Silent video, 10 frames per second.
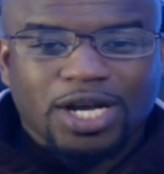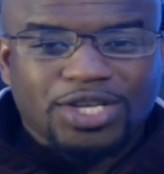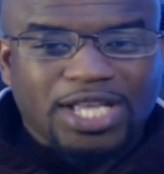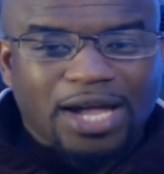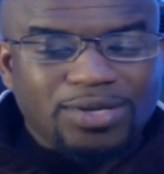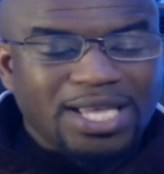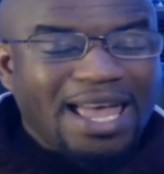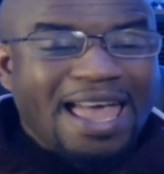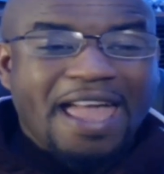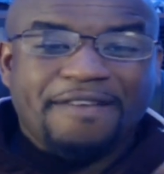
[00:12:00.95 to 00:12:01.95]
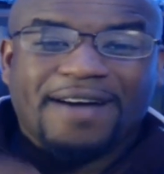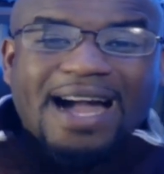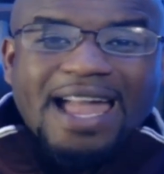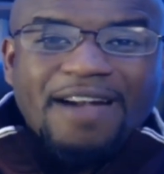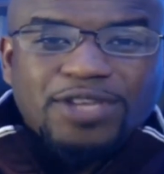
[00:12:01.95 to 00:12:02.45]
touchdowns. If
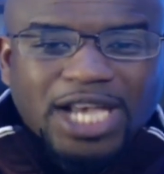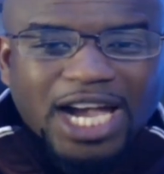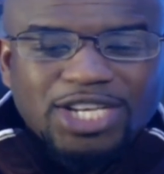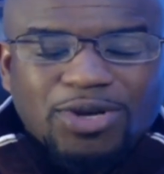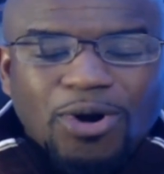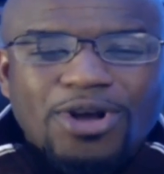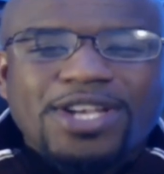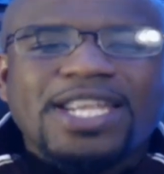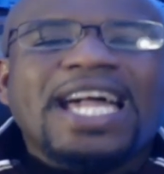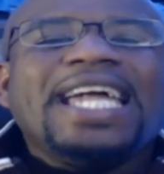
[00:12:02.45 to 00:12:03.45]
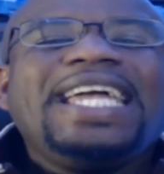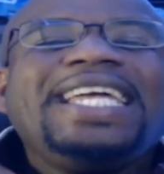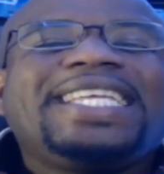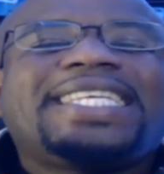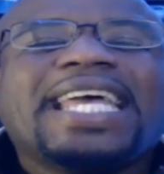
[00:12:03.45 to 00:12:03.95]
I have Josh Gordon,
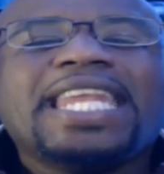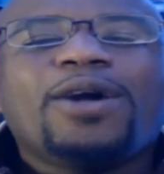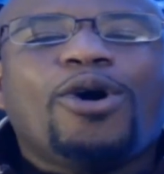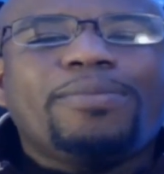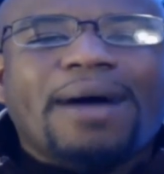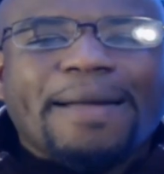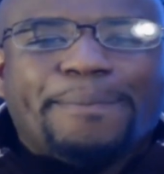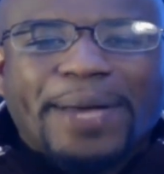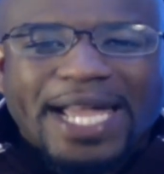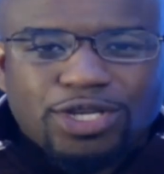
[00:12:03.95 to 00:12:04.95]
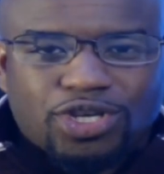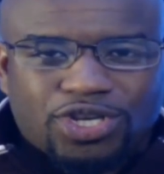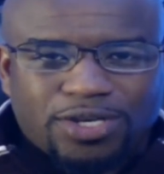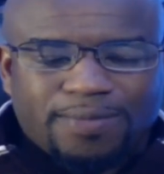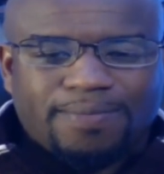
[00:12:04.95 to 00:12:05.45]
he's sitting on my
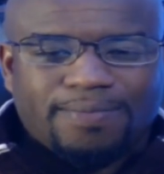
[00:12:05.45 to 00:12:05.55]
bench.